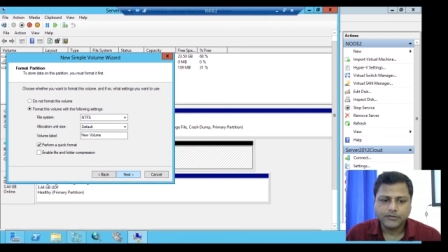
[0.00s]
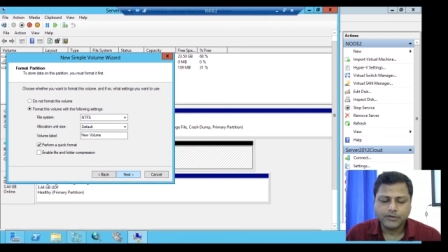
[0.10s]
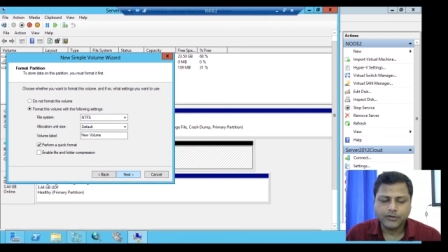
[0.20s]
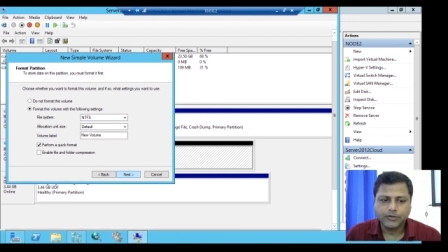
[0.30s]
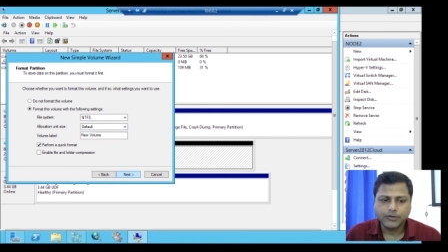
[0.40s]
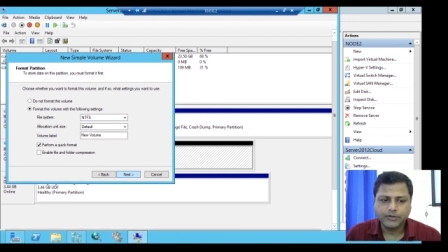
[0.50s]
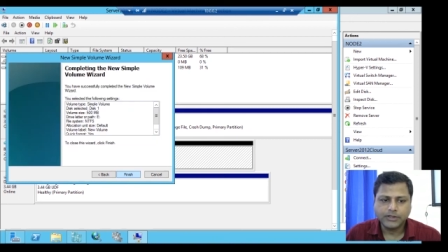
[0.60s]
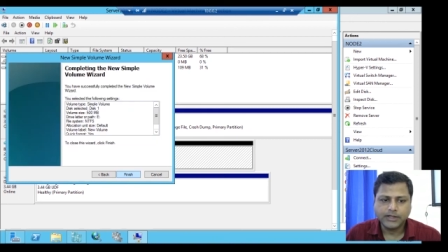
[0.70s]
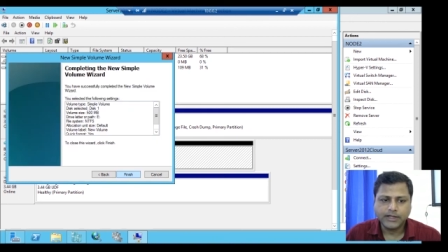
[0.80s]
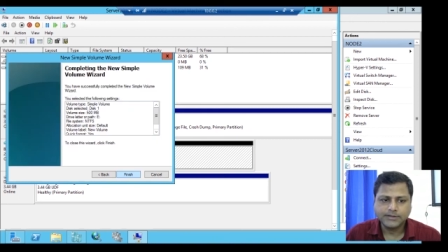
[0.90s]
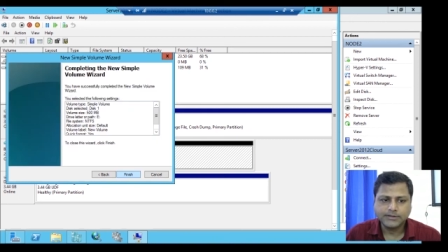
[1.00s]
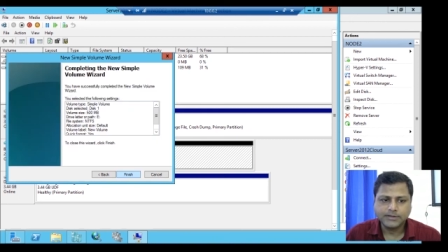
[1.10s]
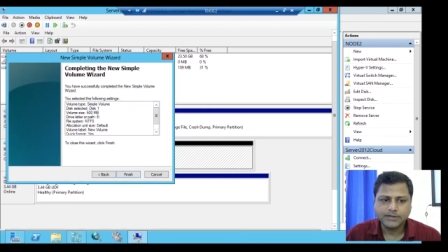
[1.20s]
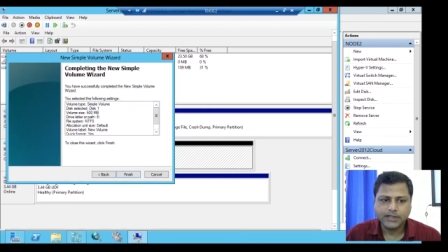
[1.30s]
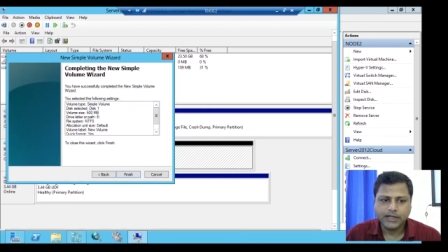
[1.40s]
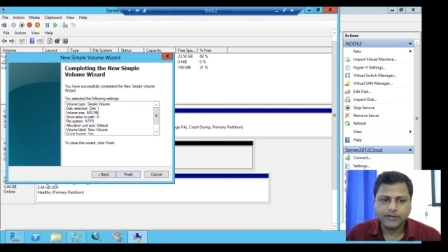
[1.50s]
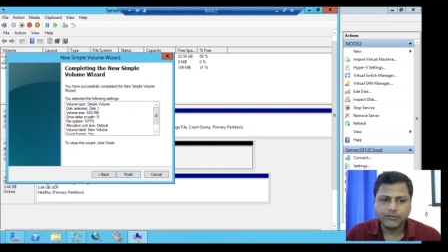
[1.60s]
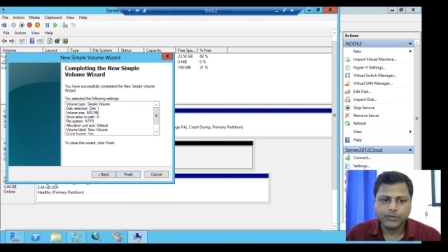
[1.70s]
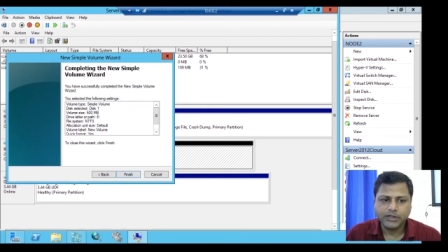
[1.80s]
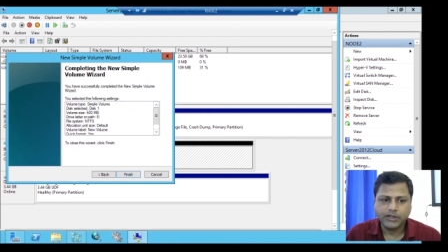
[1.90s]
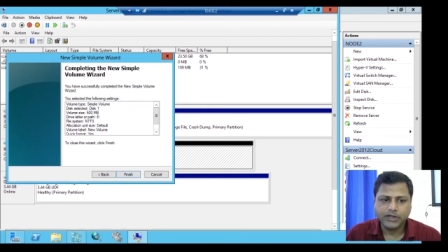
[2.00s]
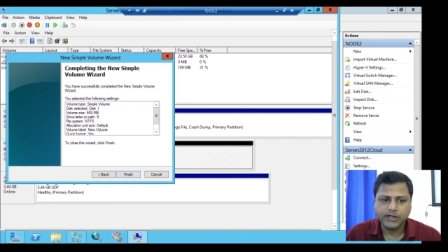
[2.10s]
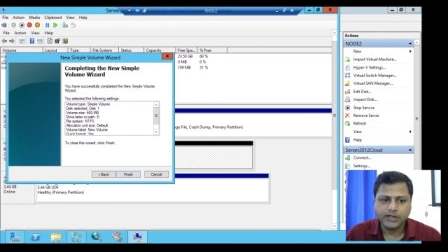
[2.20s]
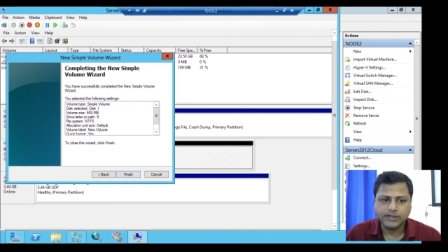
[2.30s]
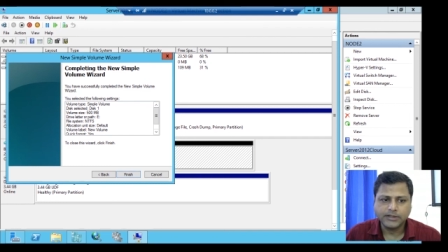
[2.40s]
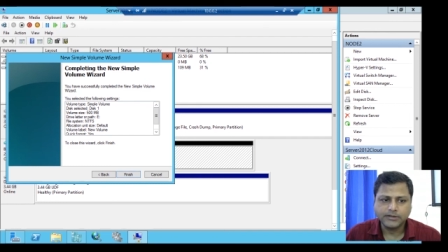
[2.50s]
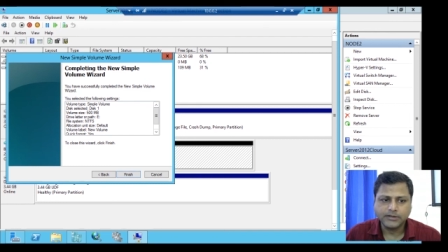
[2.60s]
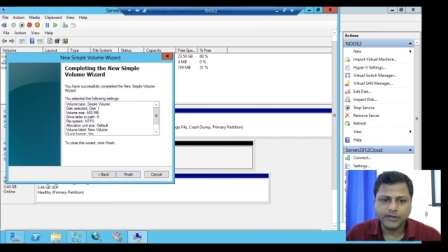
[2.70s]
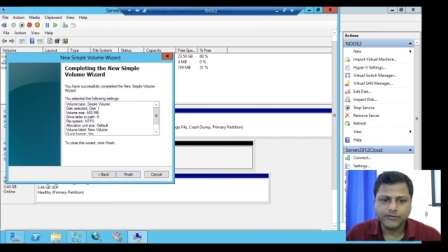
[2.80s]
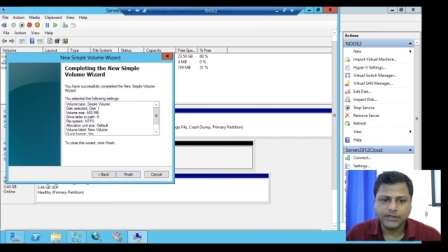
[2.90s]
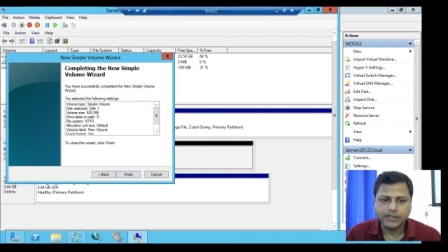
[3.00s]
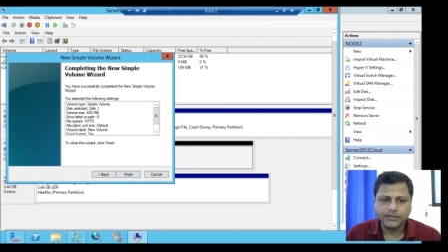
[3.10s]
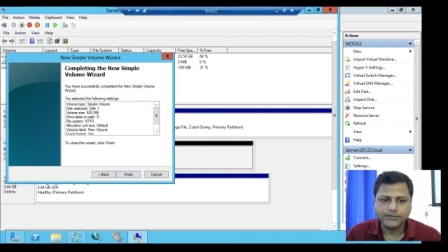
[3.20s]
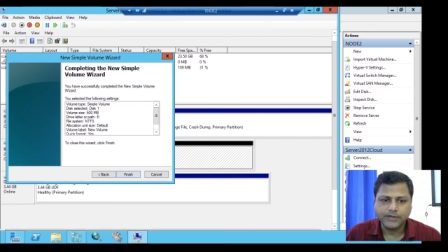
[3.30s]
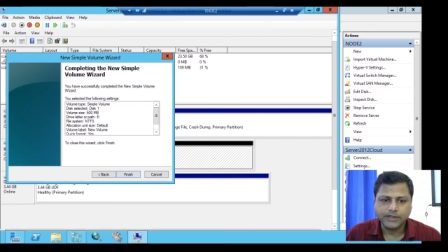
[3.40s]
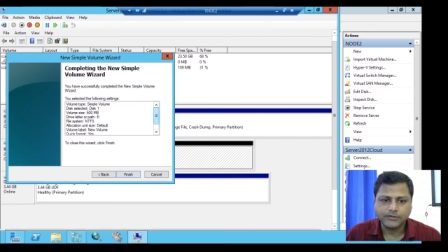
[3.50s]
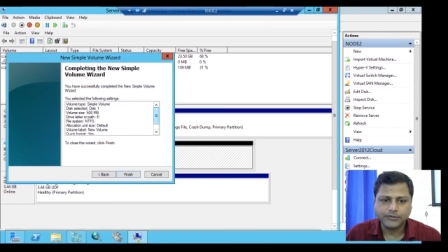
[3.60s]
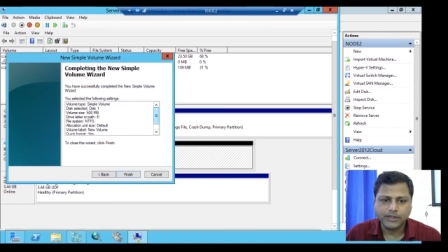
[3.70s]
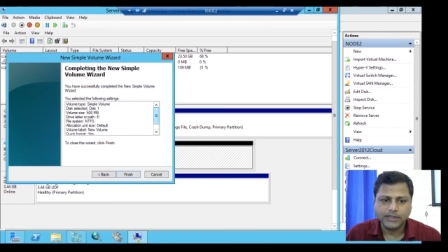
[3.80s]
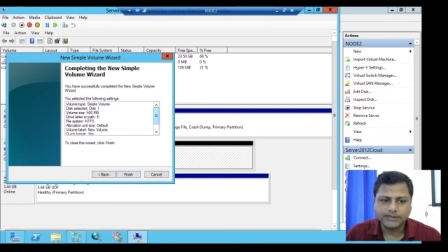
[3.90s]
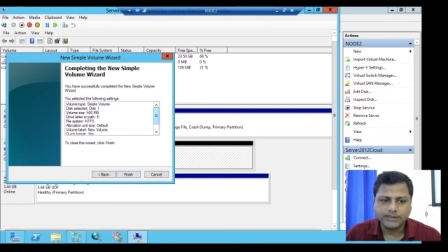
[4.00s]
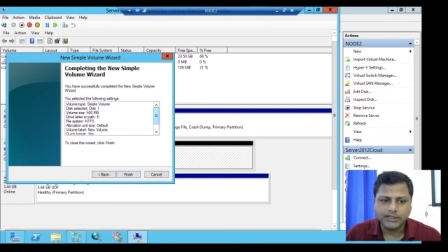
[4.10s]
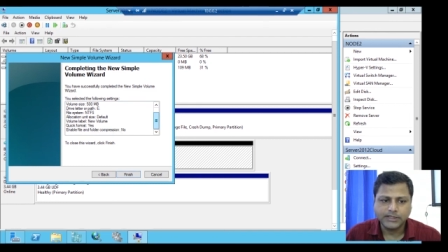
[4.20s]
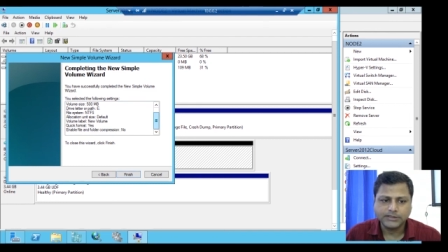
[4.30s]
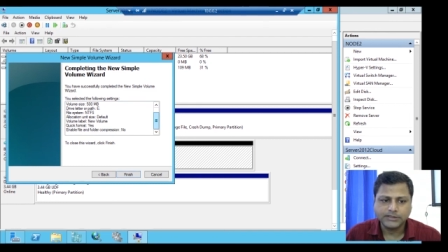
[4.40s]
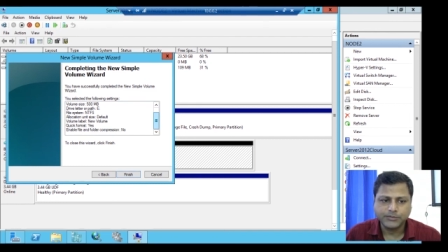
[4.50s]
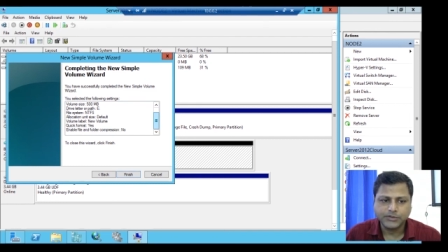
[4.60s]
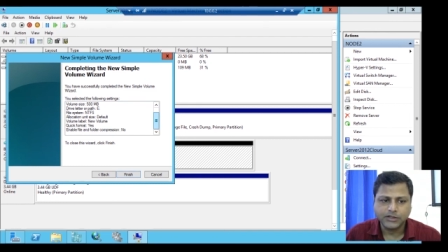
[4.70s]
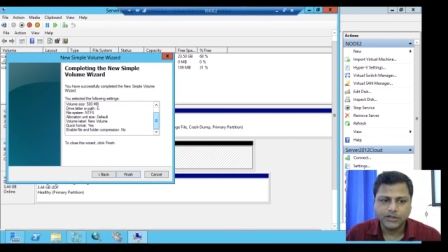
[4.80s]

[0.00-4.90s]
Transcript: We'll go to the next and it will be created, the everything is fine. So we can see the description